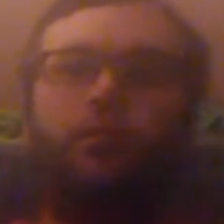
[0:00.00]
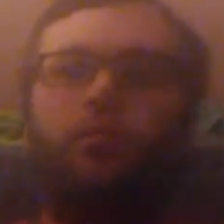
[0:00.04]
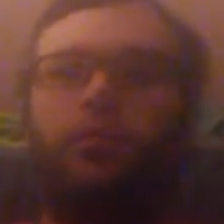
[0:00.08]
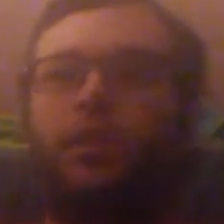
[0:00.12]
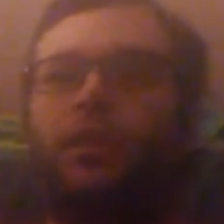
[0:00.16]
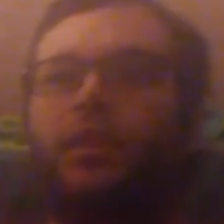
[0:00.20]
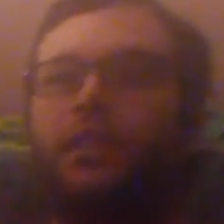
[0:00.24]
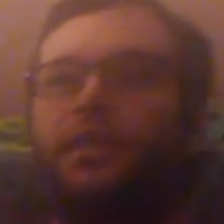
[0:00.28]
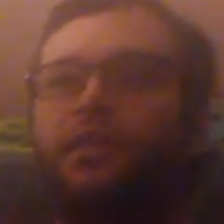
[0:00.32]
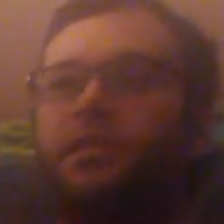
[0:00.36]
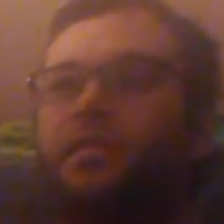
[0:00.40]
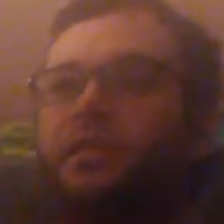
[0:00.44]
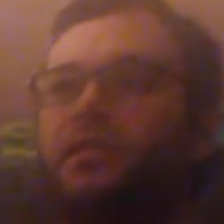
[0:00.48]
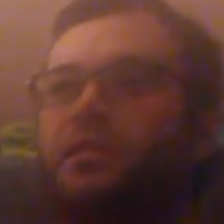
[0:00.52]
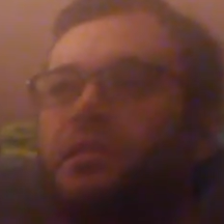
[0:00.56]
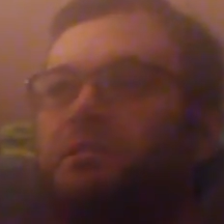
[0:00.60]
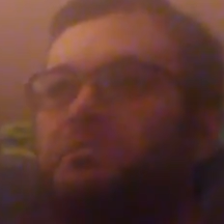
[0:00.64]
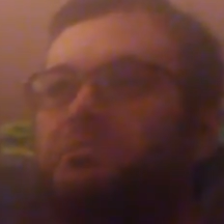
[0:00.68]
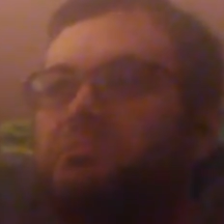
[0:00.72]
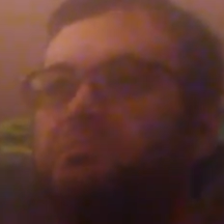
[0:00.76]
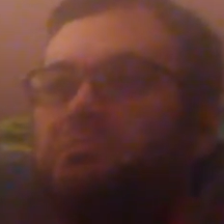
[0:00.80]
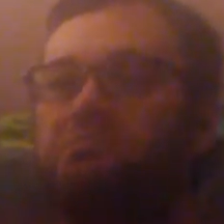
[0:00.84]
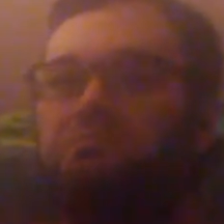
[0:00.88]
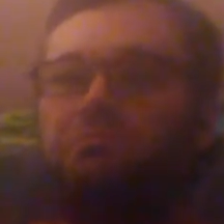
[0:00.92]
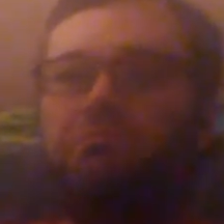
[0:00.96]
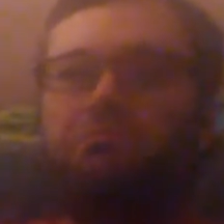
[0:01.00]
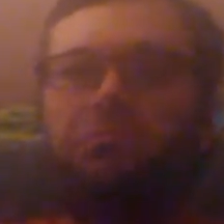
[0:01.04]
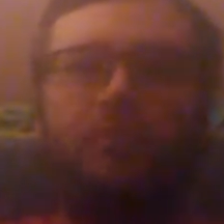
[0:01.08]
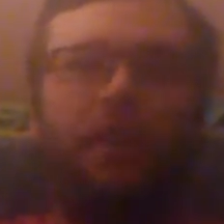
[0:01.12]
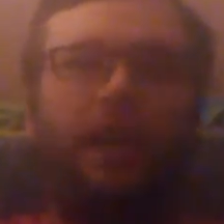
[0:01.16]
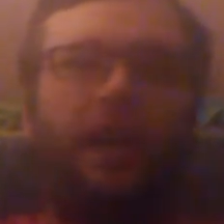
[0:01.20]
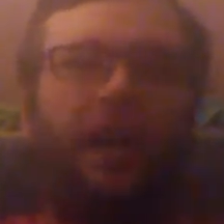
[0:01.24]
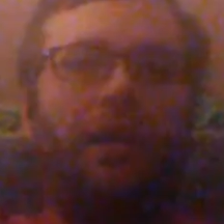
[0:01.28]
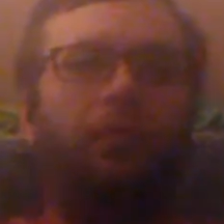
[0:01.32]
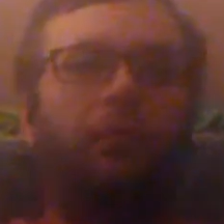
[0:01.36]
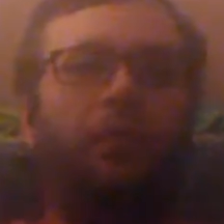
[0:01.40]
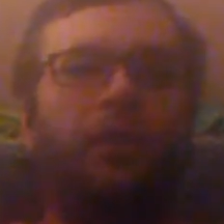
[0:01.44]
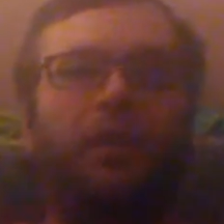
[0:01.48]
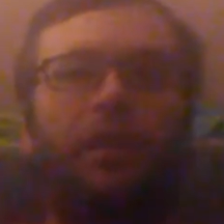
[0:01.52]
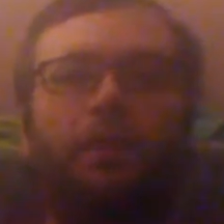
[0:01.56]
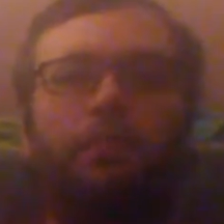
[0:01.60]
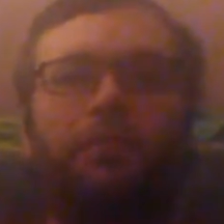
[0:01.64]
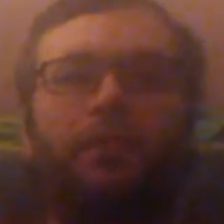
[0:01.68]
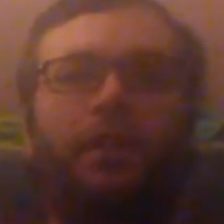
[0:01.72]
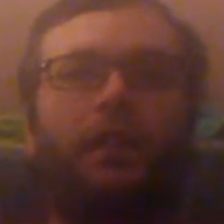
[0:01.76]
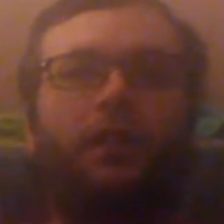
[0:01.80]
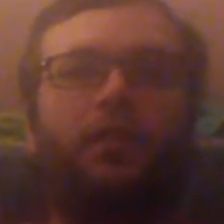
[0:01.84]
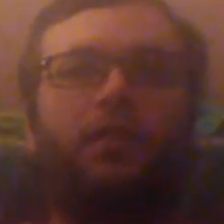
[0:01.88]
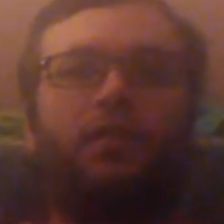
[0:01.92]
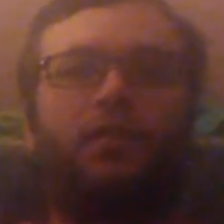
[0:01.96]
was I went up
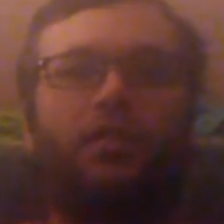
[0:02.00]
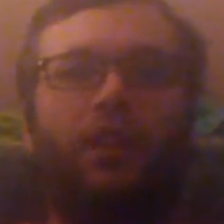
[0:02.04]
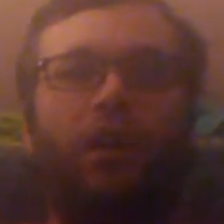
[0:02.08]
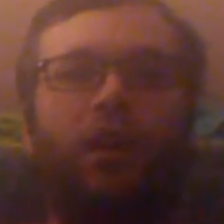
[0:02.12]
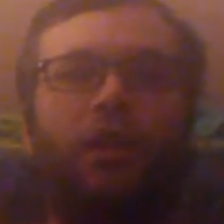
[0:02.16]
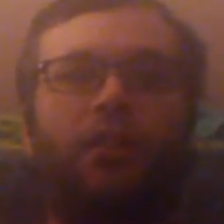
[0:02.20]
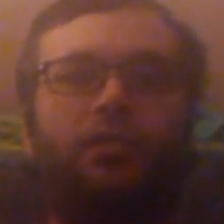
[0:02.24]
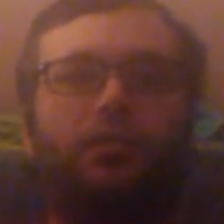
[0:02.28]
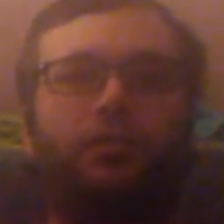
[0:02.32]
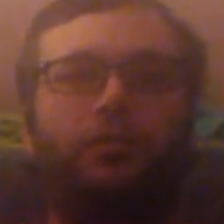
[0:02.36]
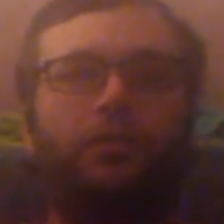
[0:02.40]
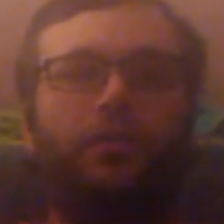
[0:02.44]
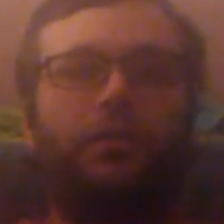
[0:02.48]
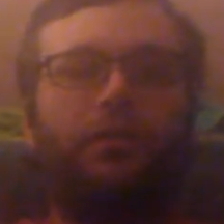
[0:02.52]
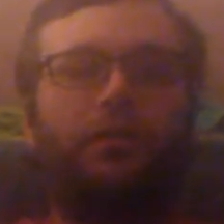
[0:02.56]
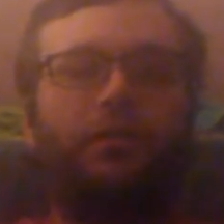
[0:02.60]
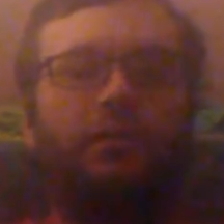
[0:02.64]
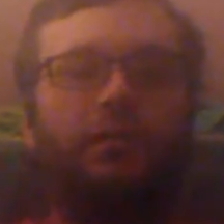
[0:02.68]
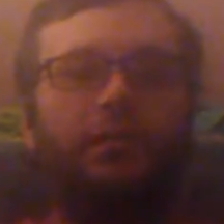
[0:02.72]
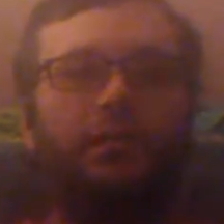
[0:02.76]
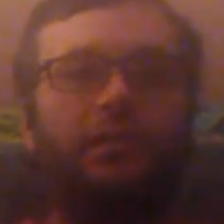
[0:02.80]
there to talk to her.